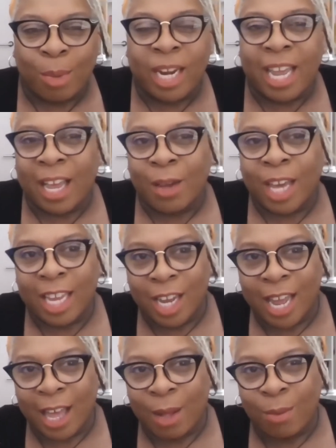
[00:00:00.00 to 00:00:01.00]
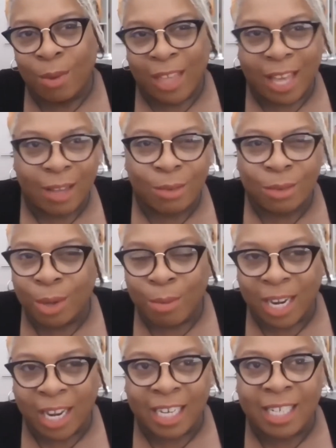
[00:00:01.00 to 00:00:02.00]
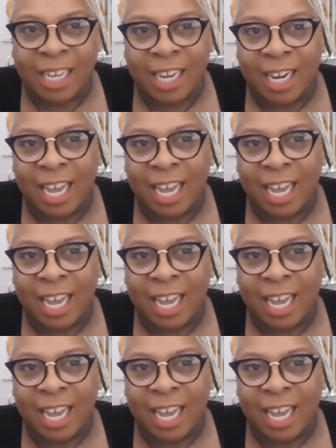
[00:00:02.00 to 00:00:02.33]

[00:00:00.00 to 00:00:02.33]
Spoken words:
And how can you help without dominating?